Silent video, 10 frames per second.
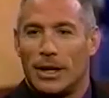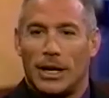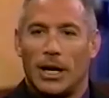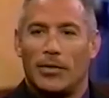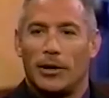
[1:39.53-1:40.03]

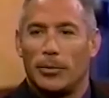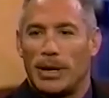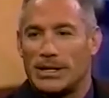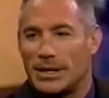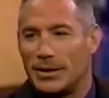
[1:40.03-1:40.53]
It often
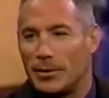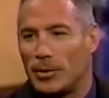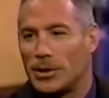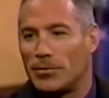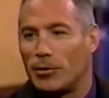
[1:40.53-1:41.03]
depends on
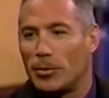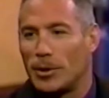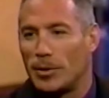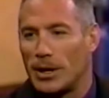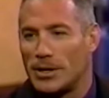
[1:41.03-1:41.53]
what the form
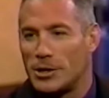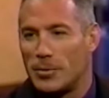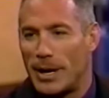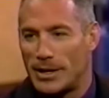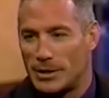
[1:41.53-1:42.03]
of the
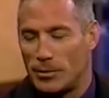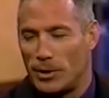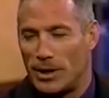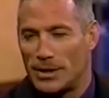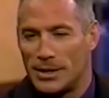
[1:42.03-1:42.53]
relationship actually
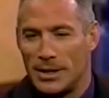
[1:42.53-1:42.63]
was.